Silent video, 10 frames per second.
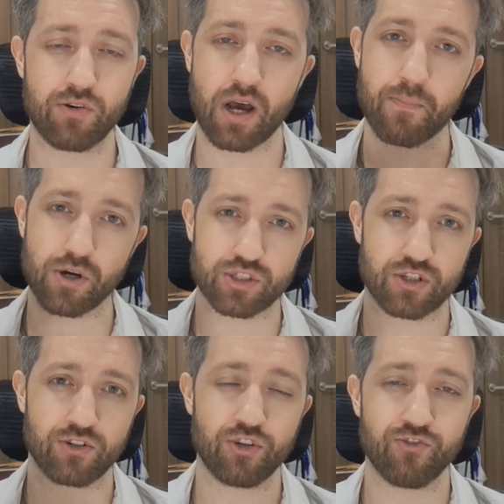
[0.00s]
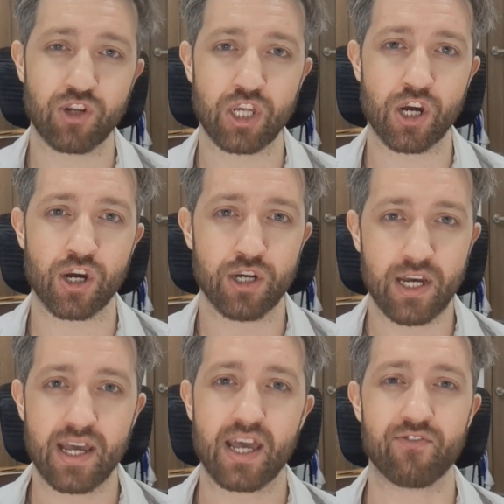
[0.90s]
I post a new video
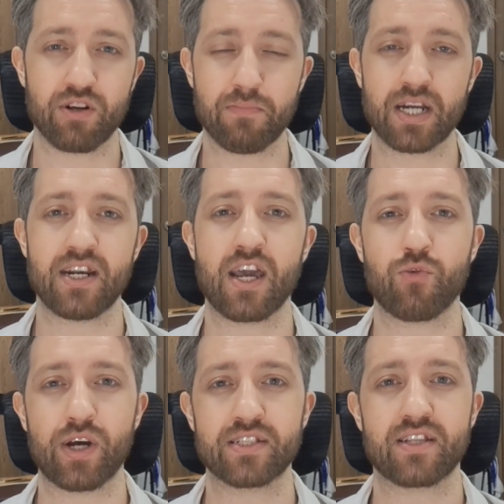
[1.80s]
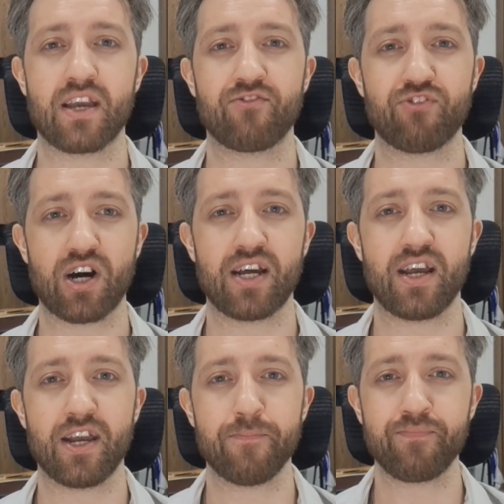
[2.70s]
every Monday, Wednesday, and Friday.